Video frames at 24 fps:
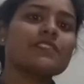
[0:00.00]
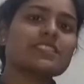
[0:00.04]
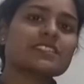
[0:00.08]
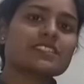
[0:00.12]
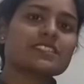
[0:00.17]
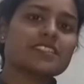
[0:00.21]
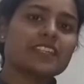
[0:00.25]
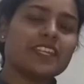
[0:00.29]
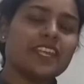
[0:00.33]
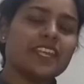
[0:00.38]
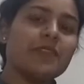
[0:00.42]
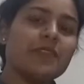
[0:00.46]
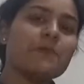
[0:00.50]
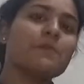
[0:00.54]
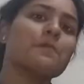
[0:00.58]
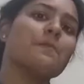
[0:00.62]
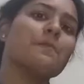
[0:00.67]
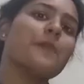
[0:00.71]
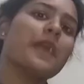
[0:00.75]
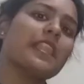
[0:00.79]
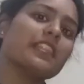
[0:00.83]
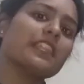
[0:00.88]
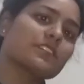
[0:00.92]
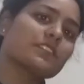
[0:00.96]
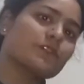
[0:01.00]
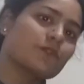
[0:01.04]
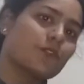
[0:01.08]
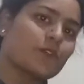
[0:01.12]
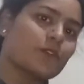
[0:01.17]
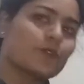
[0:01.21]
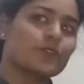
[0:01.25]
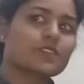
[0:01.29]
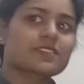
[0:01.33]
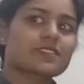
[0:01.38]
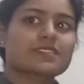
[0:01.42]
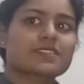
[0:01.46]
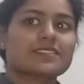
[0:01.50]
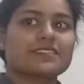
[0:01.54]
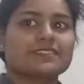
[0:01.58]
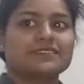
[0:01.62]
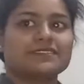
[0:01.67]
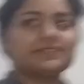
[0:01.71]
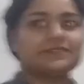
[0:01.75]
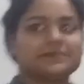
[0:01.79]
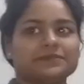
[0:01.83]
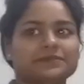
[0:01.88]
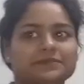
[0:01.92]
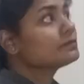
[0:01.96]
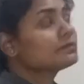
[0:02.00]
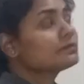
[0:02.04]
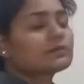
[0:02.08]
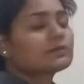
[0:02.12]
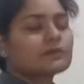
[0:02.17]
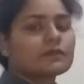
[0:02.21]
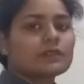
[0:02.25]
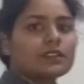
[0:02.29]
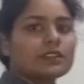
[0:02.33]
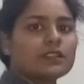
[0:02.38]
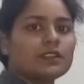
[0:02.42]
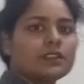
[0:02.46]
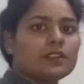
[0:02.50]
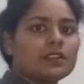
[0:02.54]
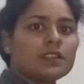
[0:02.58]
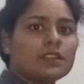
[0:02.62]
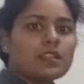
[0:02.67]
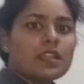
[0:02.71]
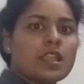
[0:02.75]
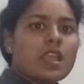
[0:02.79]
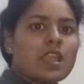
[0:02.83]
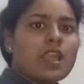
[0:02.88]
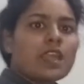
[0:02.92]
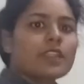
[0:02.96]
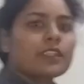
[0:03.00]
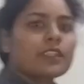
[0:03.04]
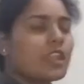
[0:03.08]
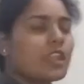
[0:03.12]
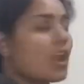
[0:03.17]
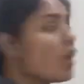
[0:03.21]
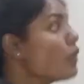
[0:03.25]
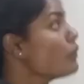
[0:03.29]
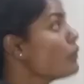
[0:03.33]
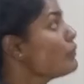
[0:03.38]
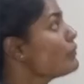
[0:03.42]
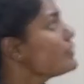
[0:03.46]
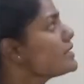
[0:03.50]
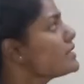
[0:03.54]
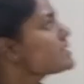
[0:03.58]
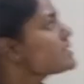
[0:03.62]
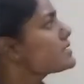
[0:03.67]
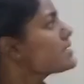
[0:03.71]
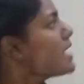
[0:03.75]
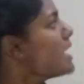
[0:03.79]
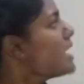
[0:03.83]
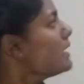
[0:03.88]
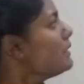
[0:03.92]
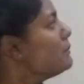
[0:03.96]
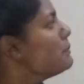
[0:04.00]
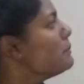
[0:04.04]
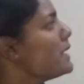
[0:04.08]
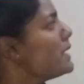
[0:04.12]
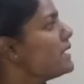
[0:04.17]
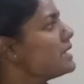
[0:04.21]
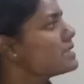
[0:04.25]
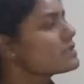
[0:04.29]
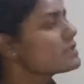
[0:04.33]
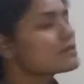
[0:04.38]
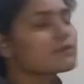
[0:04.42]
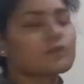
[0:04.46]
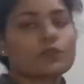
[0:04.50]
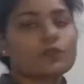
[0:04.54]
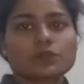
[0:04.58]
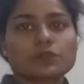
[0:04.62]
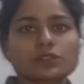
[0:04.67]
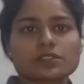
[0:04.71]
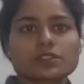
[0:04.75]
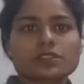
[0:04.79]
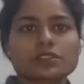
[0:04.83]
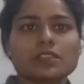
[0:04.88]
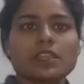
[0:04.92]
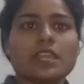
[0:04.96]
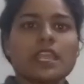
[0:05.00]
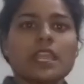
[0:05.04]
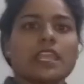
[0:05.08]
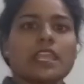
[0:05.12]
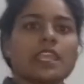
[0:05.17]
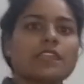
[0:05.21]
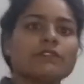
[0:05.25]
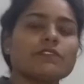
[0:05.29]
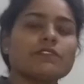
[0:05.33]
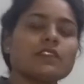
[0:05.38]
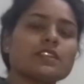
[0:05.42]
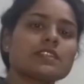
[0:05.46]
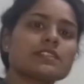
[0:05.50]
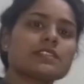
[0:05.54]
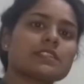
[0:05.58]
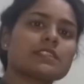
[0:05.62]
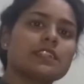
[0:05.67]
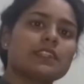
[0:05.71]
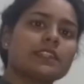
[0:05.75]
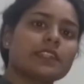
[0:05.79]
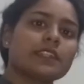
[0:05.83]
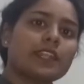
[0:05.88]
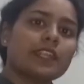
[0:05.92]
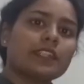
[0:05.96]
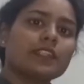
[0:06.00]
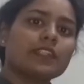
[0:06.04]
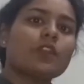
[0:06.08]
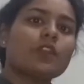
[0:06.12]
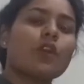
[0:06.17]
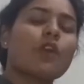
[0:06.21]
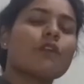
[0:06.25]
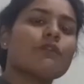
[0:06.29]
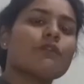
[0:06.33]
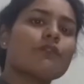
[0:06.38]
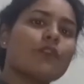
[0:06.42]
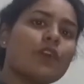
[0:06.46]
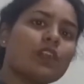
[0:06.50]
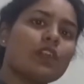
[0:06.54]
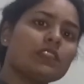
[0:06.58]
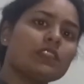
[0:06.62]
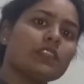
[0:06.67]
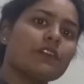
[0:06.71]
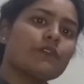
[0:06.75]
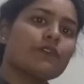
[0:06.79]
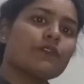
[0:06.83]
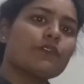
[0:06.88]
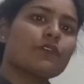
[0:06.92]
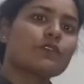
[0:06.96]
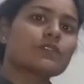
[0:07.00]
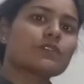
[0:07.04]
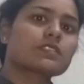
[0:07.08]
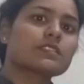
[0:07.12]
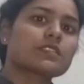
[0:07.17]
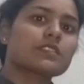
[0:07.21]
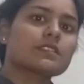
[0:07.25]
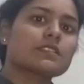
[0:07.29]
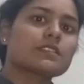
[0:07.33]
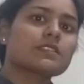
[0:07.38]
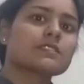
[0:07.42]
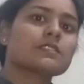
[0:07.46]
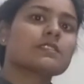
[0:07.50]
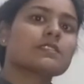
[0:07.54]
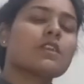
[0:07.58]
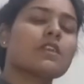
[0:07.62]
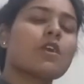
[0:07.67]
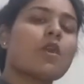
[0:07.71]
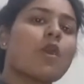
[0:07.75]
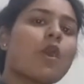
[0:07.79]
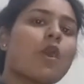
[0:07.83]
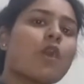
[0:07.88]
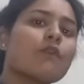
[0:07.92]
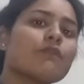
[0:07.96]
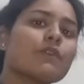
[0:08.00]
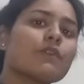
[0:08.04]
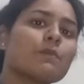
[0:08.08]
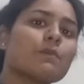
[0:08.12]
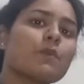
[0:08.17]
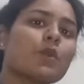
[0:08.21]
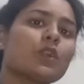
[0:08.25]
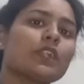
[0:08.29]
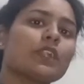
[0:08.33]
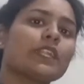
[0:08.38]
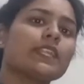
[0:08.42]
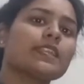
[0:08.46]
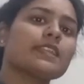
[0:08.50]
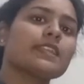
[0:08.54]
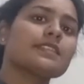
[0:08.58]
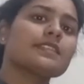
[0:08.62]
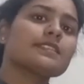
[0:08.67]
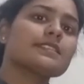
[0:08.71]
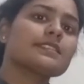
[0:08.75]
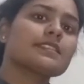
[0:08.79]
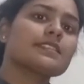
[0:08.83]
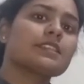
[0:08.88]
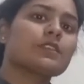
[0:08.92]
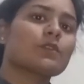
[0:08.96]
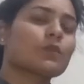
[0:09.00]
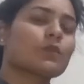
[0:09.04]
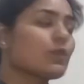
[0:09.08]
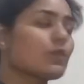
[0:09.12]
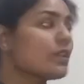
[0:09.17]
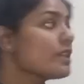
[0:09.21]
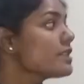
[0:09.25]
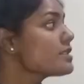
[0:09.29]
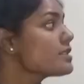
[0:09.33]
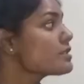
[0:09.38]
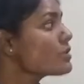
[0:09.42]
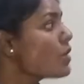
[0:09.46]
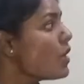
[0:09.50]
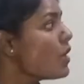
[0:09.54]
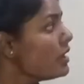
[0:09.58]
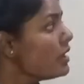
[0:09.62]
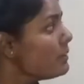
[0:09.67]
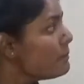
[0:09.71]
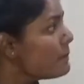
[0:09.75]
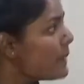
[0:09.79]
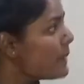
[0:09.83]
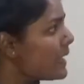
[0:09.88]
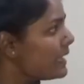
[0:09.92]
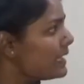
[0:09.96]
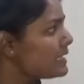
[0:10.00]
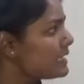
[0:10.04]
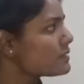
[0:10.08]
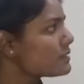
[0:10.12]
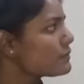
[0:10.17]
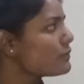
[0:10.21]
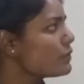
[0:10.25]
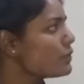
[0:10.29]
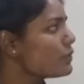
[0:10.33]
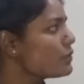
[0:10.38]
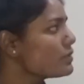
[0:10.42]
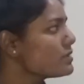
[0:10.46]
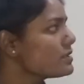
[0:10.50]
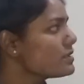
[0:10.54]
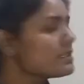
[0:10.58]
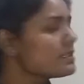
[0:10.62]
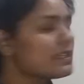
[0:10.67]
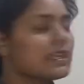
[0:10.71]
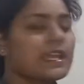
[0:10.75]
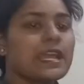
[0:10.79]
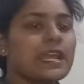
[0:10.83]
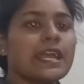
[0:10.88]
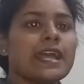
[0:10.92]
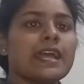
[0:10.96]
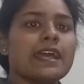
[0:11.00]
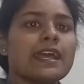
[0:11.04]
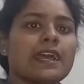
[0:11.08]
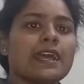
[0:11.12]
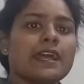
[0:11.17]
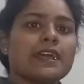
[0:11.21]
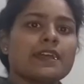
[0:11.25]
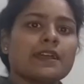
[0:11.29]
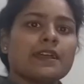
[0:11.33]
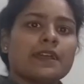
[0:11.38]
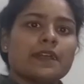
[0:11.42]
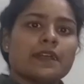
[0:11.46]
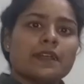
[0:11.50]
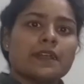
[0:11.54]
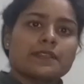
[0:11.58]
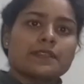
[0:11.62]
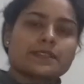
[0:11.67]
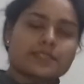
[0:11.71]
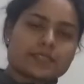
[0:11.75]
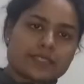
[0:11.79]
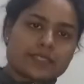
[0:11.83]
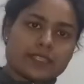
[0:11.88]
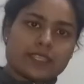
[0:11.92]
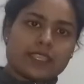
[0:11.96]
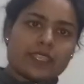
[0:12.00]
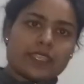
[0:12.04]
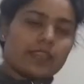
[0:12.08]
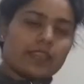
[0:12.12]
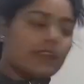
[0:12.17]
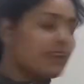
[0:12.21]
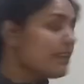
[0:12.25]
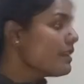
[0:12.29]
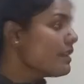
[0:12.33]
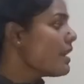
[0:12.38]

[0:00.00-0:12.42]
study balance force. Now we start balance force. If the resultant of all the forces of a body is 0, is called balance force. See here.